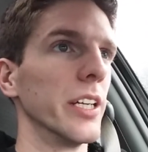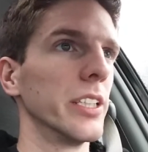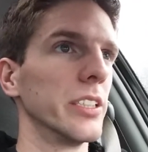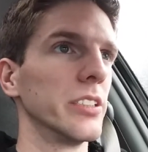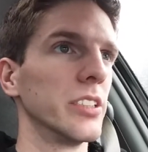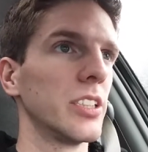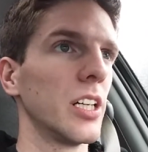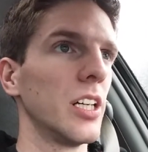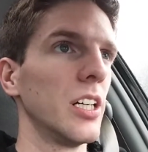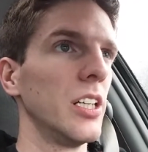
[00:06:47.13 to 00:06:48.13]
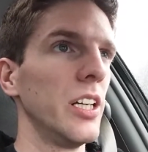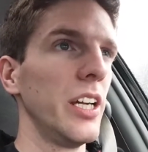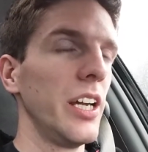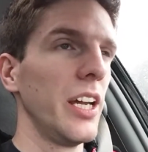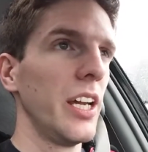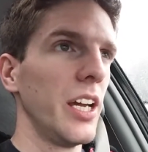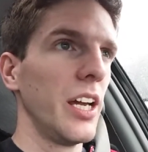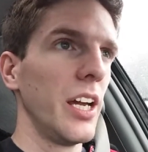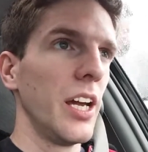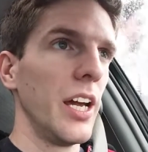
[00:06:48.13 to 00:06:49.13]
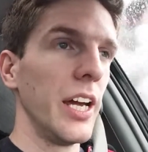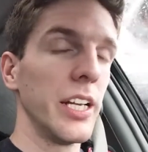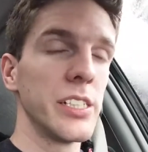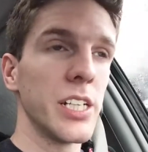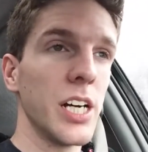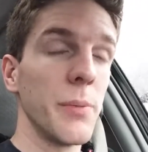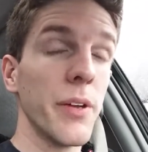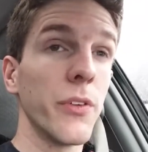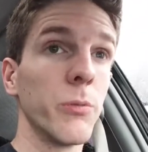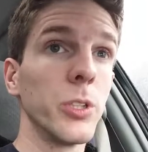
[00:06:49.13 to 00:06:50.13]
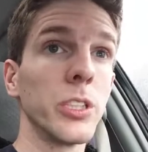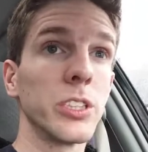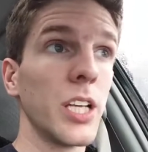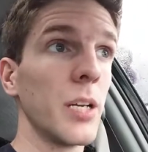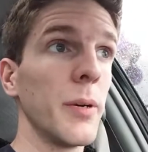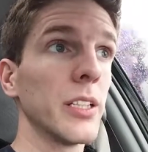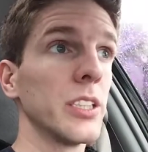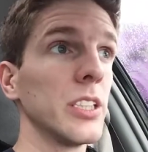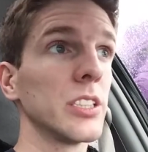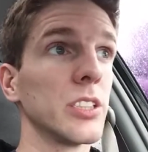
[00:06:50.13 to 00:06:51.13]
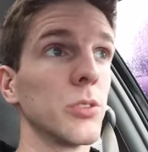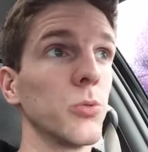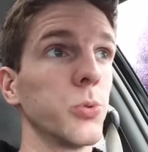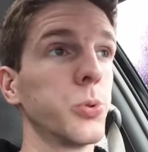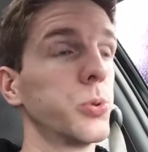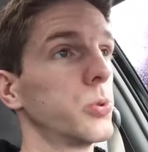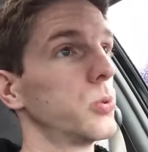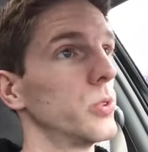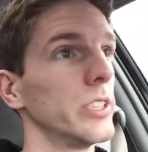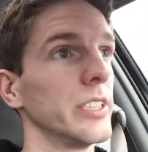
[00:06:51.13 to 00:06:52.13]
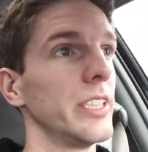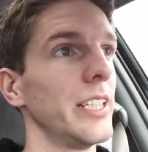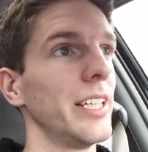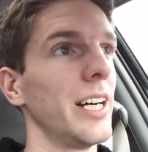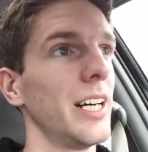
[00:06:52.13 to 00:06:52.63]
And I'm definitely really excited about this. It